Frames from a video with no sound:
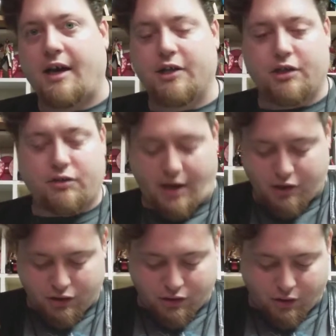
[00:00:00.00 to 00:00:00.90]
I
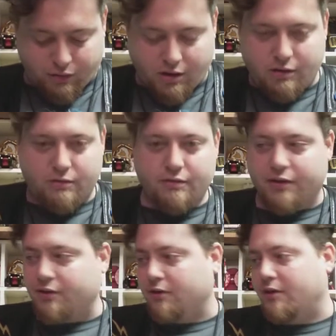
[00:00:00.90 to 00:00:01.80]
just don't know.
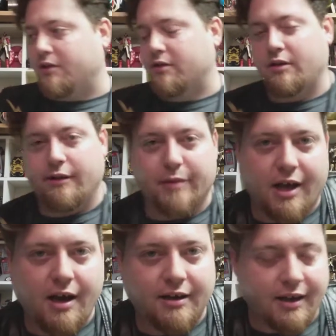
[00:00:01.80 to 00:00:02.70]
This is a little bit
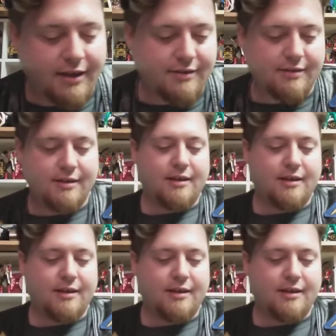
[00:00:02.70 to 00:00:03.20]
odd, guys.